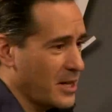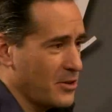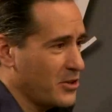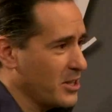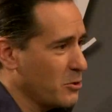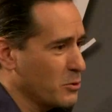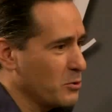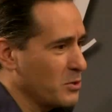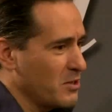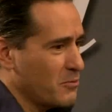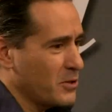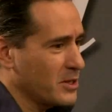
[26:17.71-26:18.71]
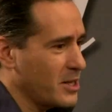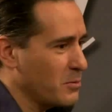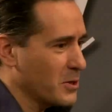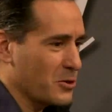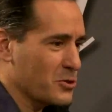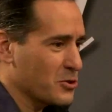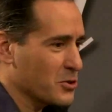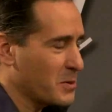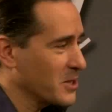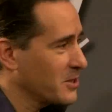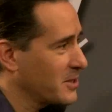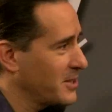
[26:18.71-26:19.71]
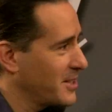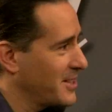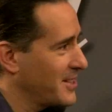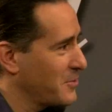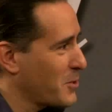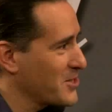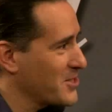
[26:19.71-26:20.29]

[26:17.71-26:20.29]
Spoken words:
Anything you would do different now because you're smarter and